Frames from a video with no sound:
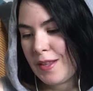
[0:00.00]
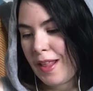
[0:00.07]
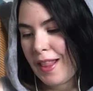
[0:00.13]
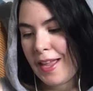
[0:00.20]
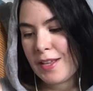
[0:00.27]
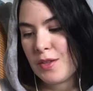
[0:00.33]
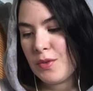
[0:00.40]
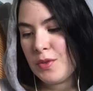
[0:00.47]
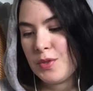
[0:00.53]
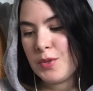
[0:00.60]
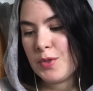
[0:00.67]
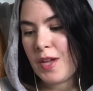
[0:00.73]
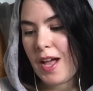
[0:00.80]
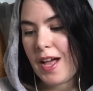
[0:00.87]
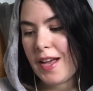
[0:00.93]
those
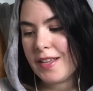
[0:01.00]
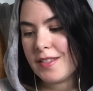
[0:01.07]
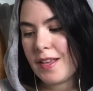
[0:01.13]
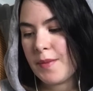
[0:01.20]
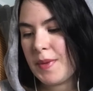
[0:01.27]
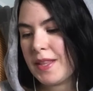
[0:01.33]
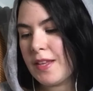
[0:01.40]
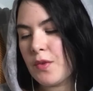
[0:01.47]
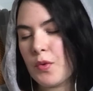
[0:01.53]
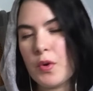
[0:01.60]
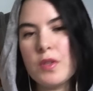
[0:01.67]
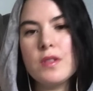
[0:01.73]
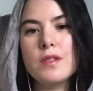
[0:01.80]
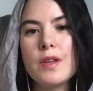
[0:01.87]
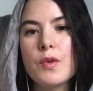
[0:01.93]
two guys, I mean, they
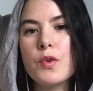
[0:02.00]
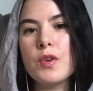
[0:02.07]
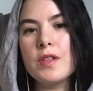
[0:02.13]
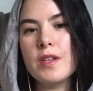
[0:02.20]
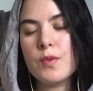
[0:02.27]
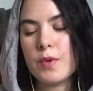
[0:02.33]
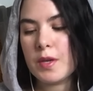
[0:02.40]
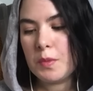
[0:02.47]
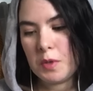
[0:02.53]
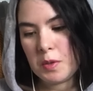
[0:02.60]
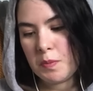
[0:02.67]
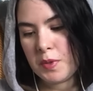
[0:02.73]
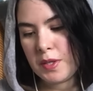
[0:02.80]
were all incredible,